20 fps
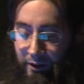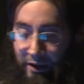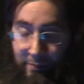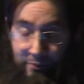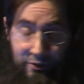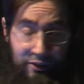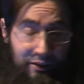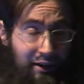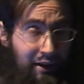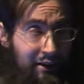
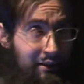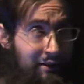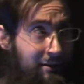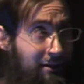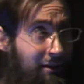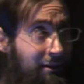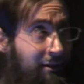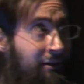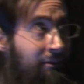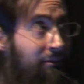game is a case
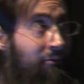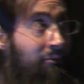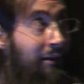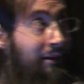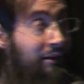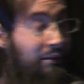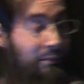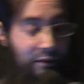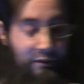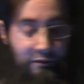study in
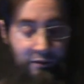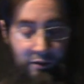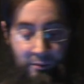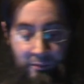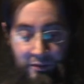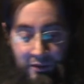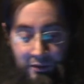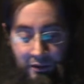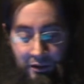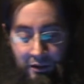way too many
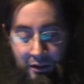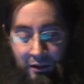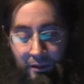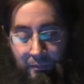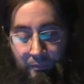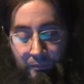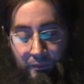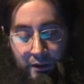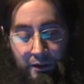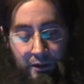verbs.
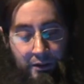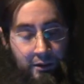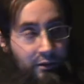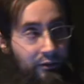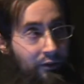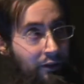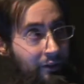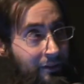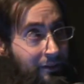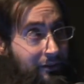You
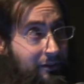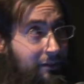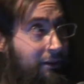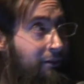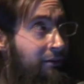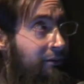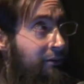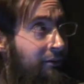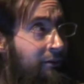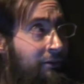have all these
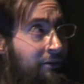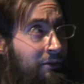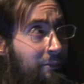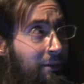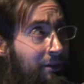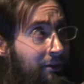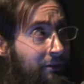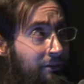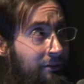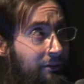skills,
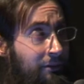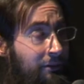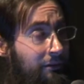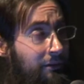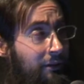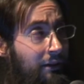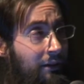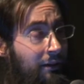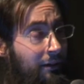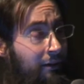special
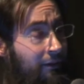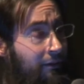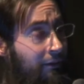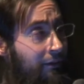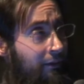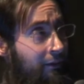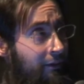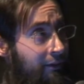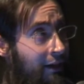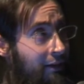
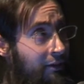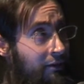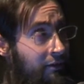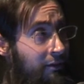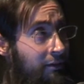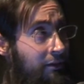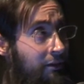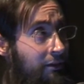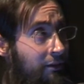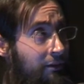gadgets
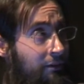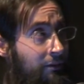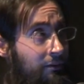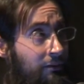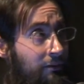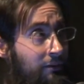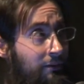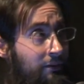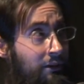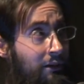you can
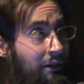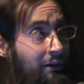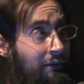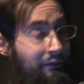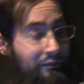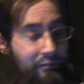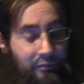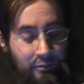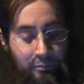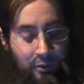use. You
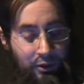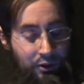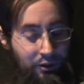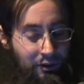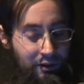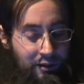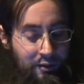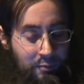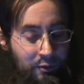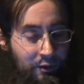have
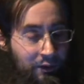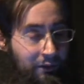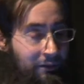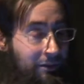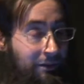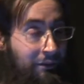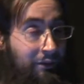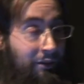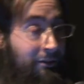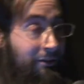martial arts moves.
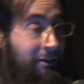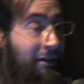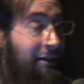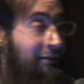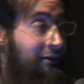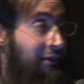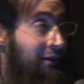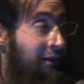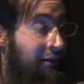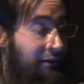You have all
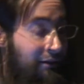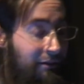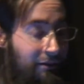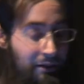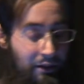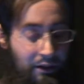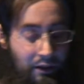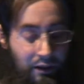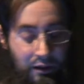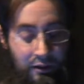kinds of guns.
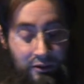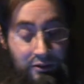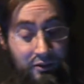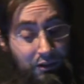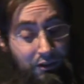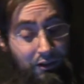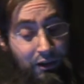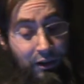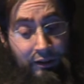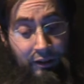There's
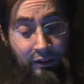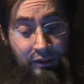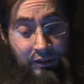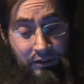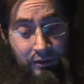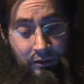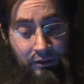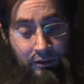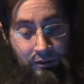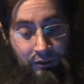a lot of
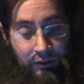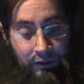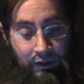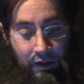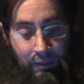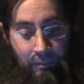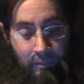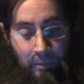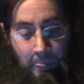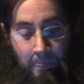things you can do in the
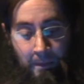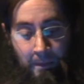game.